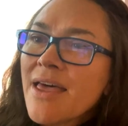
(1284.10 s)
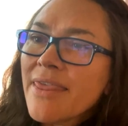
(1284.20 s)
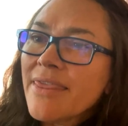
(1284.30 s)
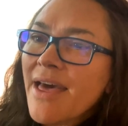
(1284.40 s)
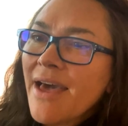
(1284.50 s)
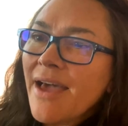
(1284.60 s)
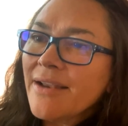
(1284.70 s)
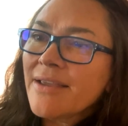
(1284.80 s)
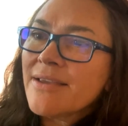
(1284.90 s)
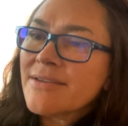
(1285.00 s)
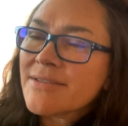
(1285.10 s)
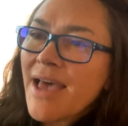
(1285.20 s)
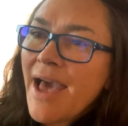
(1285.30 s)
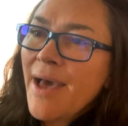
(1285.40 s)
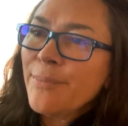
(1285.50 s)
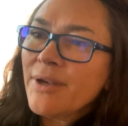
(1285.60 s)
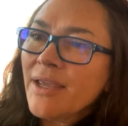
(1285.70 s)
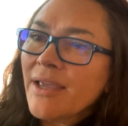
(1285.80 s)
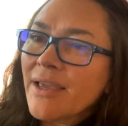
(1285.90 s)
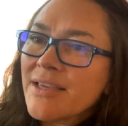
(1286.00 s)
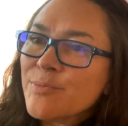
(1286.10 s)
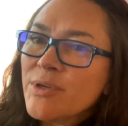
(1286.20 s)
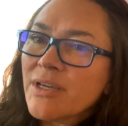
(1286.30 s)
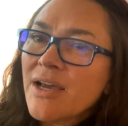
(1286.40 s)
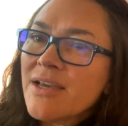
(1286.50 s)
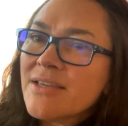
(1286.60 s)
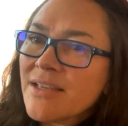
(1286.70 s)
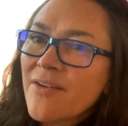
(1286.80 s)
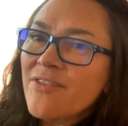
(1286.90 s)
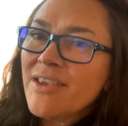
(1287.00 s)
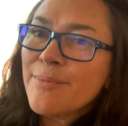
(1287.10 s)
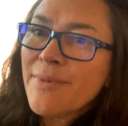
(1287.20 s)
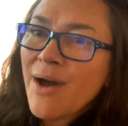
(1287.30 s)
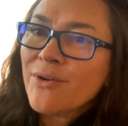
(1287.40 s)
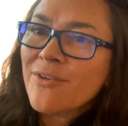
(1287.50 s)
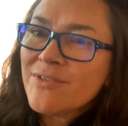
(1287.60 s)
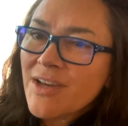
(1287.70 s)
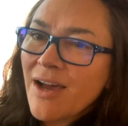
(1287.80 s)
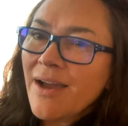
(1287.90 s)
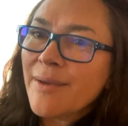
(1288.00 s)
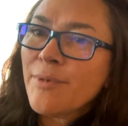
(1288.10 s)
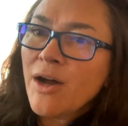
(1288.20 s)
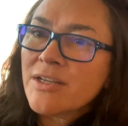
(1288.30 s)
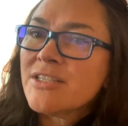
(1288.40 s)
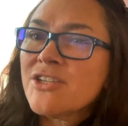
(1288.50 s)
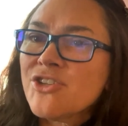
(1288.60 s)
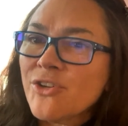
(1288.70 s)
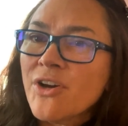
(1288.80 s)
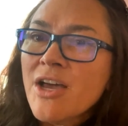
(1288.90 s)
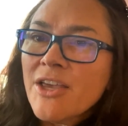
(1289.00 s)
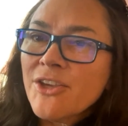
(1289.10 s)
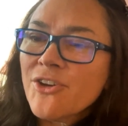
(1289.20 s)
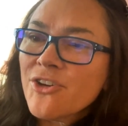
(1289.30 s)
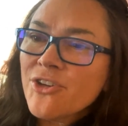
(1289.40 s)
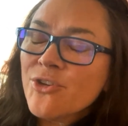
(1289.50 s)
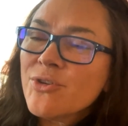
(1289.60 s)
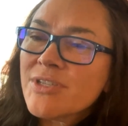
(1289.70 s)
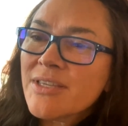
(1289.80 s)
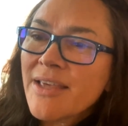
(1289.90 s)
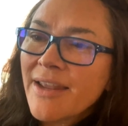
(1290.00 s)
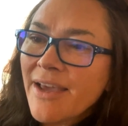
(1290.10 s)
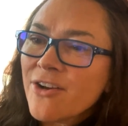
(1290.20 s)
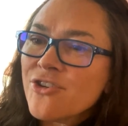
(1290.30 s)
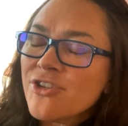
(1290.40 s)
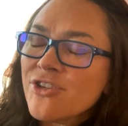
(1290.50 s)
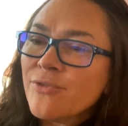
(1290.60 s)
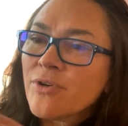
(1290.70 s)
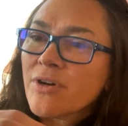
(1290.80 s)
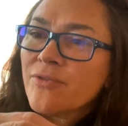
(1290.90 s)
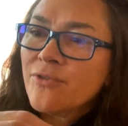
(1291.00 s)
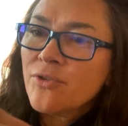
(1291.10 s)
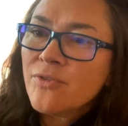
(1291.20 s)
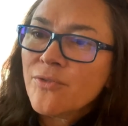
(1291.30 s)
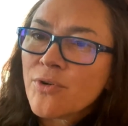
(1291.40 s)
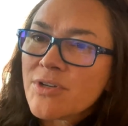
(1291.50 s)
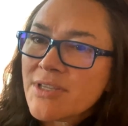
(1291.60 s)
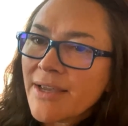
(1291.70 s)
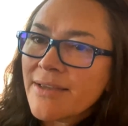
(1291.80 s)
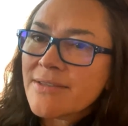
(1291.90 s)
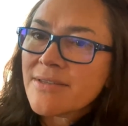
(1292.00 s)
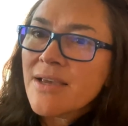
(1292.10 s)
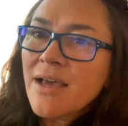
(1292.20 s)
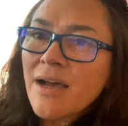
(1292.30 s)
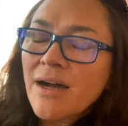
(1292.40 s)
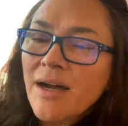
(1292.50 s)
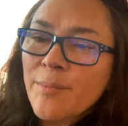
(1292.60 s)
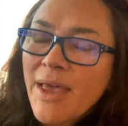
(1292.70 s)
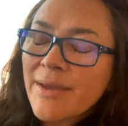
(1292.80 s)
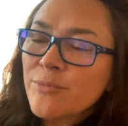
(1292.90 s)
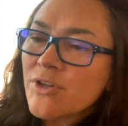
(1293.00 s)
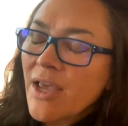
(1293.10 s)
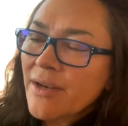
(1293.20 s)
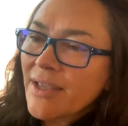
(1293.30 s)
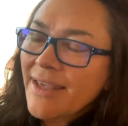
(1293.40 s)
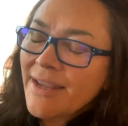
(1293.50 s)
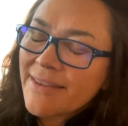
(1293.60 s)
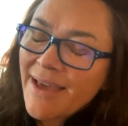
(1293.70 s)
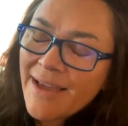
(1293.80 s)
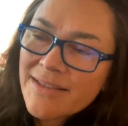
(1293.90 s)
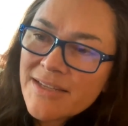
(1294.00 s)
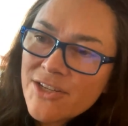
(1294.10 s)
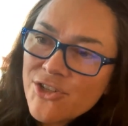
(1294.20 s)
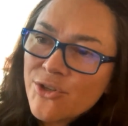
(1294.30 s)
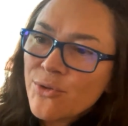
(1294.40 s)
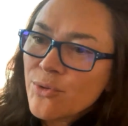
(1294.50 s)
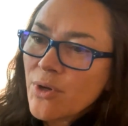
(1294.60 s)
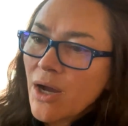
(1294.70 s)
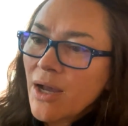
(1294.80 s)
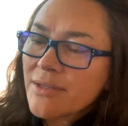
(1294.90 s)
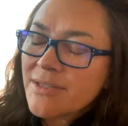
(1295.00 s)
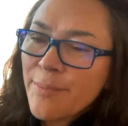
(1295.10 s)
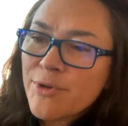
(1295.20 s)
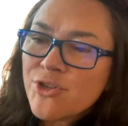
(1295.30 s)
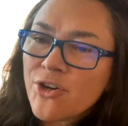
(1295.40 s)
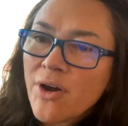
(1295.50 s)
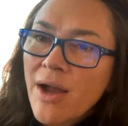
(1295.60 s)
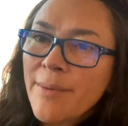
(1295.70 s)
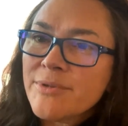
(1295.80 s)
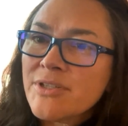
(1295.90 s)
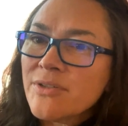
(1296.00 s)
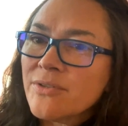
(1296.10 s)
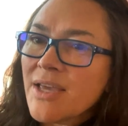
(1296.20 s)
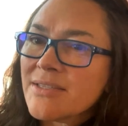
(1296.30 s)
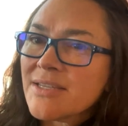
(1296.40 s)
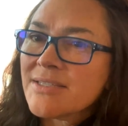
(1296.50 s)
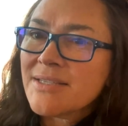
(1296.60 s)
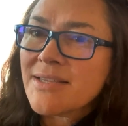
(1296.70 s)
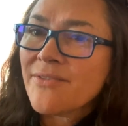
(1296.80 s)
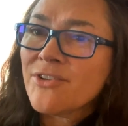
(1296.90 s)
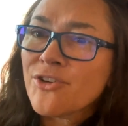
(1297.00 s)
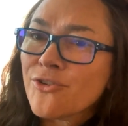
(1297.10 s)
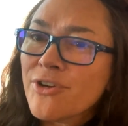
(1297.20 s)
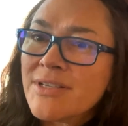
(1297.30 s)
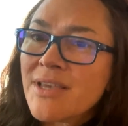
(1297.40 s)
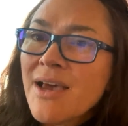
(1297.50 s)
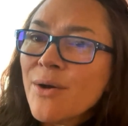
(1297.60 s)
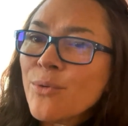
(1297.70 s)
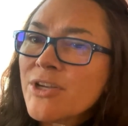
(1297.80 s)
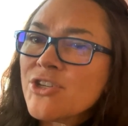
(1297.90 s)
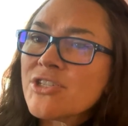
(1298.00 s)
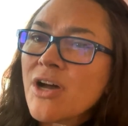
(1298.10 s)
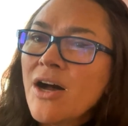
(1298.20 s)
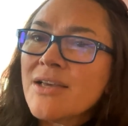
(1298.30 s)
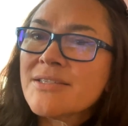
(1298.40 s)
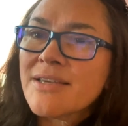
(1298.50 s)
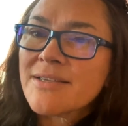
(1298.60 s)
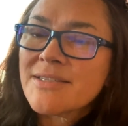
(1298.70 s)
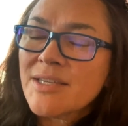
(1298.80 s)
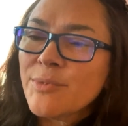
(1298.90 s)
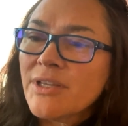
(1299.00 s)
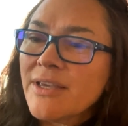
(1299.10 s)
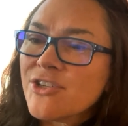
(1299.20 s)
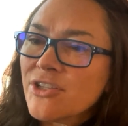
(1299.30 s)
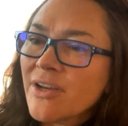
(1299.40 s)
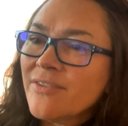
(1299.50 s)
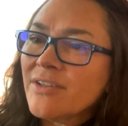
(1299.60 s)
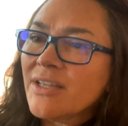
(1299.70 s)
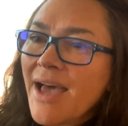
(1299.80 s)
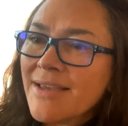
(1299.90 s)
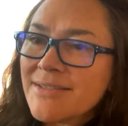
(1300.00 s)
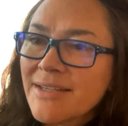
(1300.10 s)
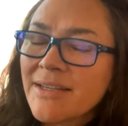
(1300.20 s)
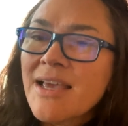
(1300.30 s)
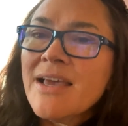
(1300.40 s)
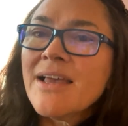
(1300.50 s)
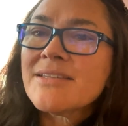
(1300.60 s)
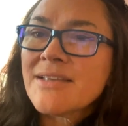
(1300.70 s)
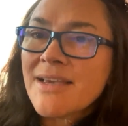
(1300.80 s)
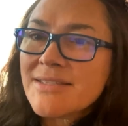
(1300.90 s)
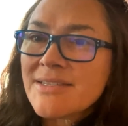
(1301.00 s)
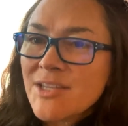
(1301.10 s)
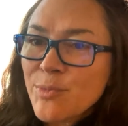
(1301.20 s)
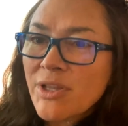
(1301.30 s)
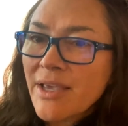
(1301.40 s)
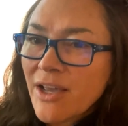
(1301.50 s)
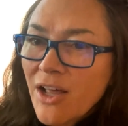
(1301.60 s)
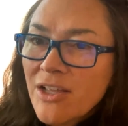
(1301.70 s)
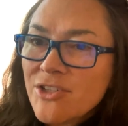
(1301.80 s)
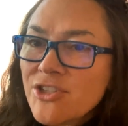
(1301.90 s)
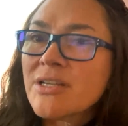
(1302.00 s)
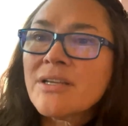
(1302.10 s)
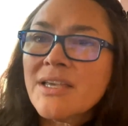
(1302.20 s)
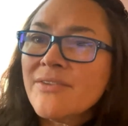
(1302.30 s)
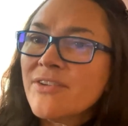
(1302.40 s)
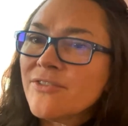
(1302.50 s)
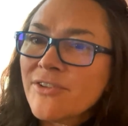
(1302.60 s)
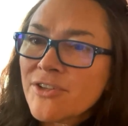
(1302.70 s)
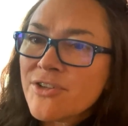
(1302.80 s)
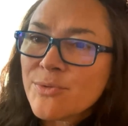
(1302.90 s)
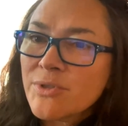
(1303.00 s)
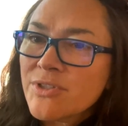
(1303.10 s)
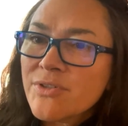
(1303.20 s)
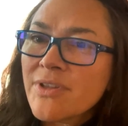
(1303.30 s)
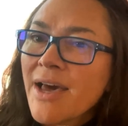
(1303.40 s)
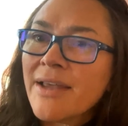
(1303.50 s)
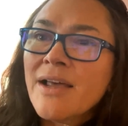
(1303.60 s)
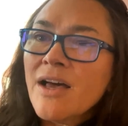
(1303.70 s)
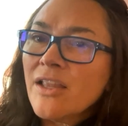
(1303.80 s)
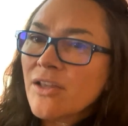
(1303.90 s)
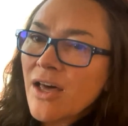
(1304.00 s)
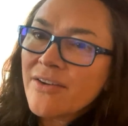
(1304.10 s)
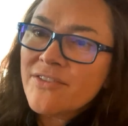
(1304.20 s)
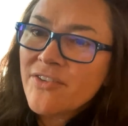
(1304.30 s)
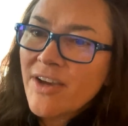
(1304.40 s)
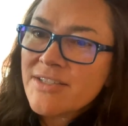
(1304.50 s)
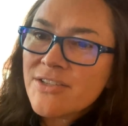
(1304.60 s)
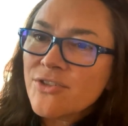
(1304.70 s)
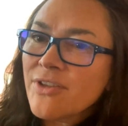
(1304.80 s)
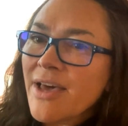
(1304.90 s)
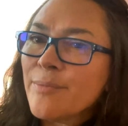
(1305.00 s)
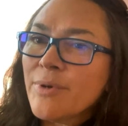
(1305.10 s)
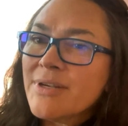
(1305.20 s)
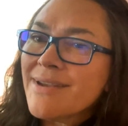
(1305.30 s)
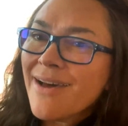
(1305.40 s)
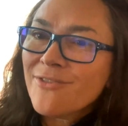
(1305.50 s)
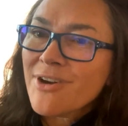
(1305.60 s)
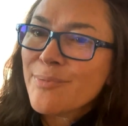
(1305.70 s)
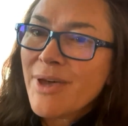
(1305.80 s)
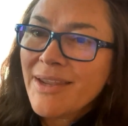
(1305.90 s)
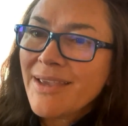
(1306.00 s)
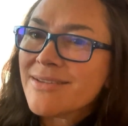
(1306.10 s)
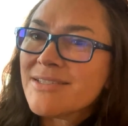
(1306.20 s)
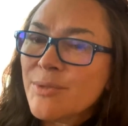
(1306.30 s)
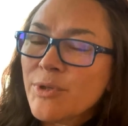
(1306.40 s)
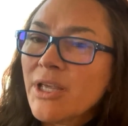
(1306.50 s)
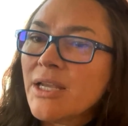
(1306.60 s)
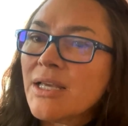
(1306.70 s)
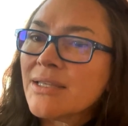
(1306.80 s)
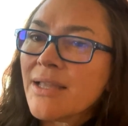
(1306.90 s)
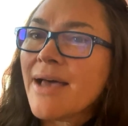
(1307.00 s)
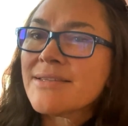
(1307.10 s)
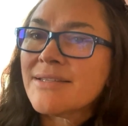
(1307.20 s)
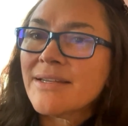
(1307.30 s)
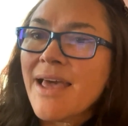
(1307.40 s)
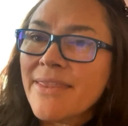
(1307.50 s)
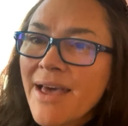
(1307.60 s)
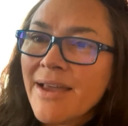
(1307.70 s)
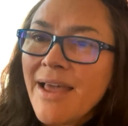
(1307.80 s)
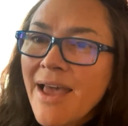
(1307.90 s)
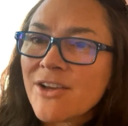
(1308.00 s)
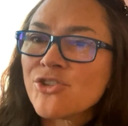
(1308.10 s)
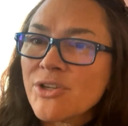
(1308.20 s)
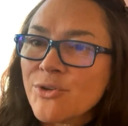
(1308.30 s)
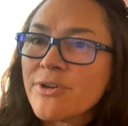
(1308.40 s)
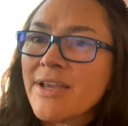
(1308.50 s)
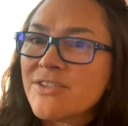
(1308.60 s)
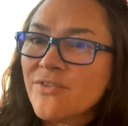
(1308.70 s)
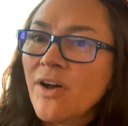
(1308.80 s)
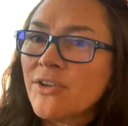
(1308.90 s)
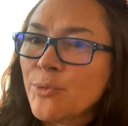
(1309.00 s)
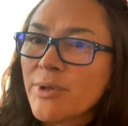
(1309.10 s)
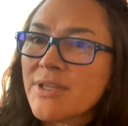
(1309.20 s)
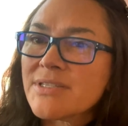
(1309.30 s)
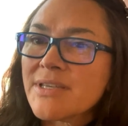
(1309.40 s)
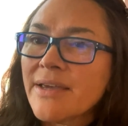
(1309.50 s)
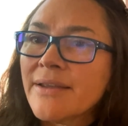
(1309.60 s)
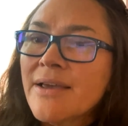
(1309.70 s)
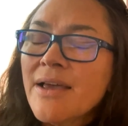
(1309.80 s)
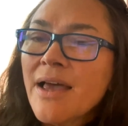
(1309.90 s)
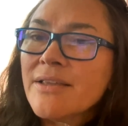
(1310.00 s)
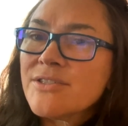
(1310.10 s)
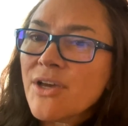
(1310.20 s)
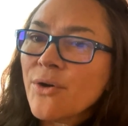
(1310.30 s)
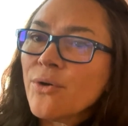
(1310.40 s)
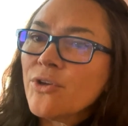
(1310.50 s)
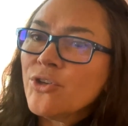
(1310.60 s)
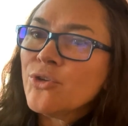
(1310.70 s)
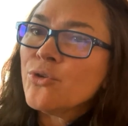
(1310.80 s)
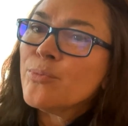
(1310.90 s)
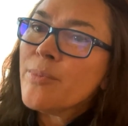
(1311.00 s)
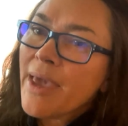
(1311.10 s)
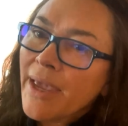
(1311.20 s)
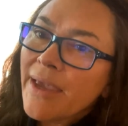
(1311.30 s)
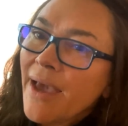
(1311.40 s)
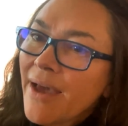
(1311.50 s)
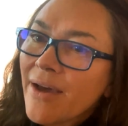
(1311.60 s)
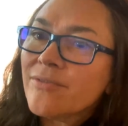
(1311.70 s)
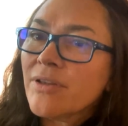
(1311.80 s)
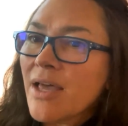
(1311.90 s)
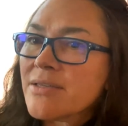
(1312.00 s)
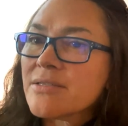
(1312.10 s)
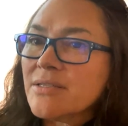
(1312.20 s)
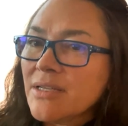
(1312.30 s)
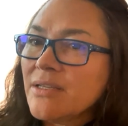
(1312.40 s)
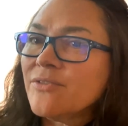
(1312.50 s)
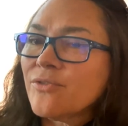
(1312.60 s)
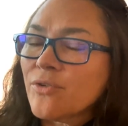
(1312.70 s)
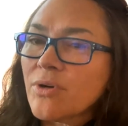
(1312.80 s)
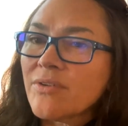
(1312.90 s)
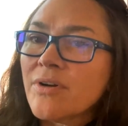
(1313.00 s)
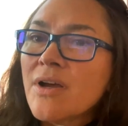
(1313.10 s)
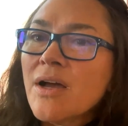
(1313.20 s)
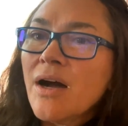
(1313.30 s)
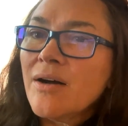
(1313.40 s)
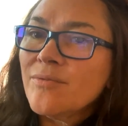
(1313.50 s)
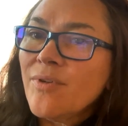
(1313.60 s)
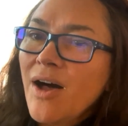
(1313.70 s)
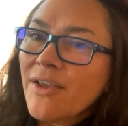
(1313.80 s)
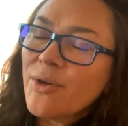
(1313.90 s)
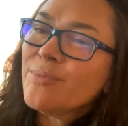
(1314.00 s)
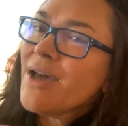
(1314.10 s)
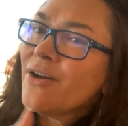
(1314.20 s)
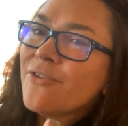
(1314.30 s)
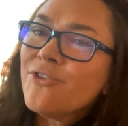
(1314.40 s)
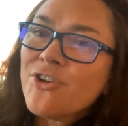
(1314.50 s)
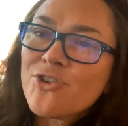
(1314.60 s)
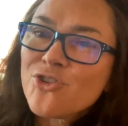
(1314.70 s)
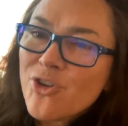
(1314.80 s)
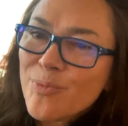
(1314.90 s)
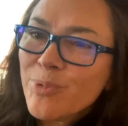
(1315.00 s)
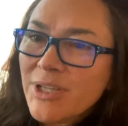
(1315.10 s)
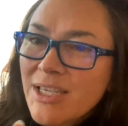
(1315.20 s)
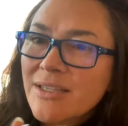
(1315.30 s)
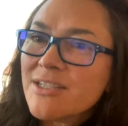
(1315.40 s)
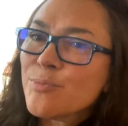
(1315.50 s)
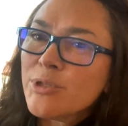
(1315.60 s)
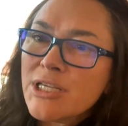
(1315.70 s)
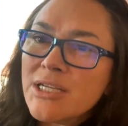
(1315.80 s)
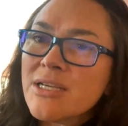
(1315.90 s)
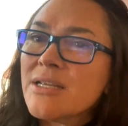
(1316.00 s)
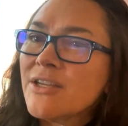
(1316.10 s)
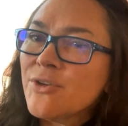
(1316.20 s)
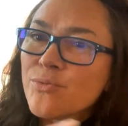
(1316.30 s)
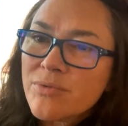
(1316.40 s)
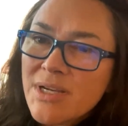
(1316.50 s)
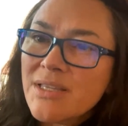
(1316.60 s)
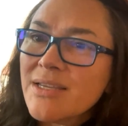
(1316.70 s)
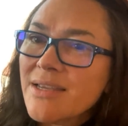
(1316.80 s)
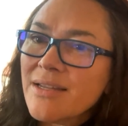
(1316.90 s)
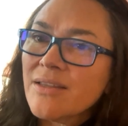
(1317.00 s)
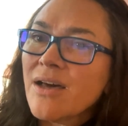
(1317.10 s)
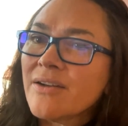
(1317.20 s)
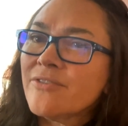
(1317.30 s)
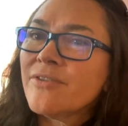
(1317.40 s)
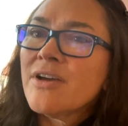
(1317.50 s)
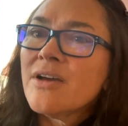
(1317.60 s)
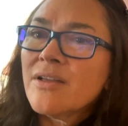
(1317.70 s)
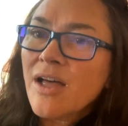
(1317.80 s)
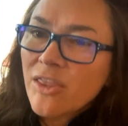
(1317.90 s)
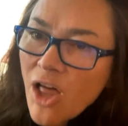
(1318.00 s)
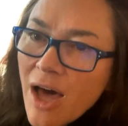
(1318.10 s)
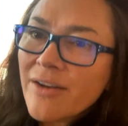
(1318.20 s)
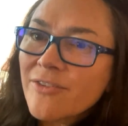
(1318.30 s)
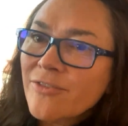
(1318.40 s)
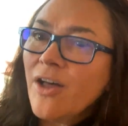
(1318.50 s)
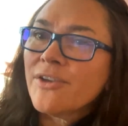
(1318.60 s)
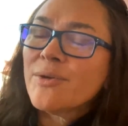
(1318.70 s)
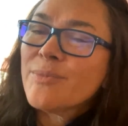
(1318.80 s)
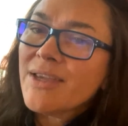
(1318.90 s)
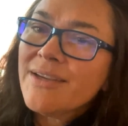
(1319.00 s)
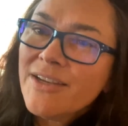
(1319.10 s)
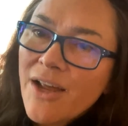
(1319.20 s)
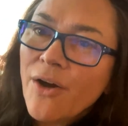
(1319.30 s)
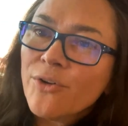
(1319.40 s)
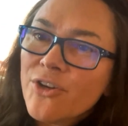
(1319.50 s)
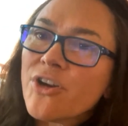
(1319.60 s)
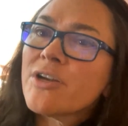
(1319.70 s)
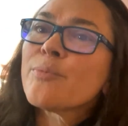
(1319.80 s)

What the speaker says: that is happening is because of the amount of time on tissue. You're using that energy for a full 4 seconds and getting that tissue temperature up to that 67 degrees, which is causing stimulation of elastin. It's nice to stimulate collagen. Even fillers will do that. A lot of devices do that, but not very many stimulate elastin. And that actually creates volume in the skin. And so you may have less need for volume. Now, if you're completely depleted and you really need a lot of volume, then you're going to